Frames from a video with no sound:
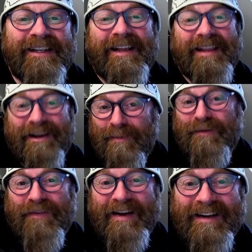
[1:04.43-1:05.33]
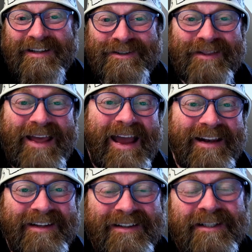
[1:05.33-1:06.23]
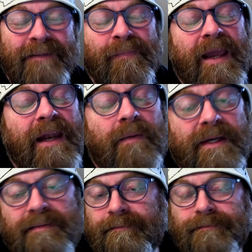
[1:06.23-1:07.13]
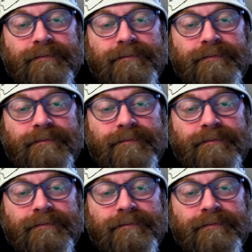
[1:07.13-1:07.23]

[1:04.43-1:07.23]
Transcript: I think it'd be funny to do that. Anyways,